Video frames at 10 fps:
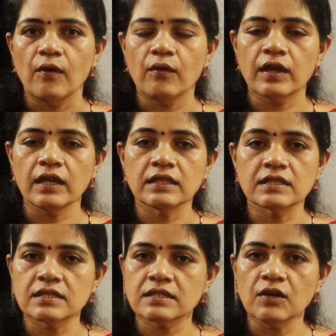Okay,
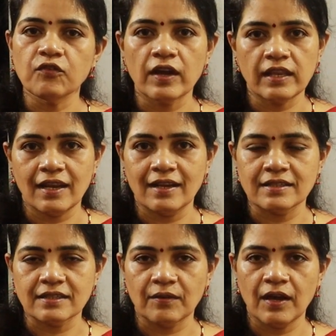this is the final
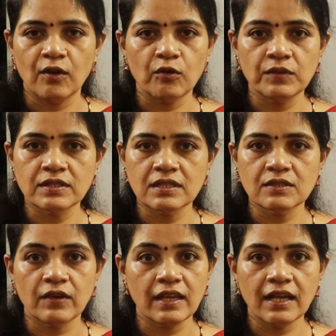answer. I hope this is
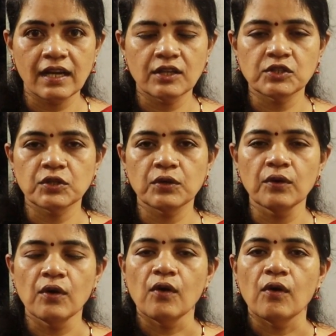very clear to you.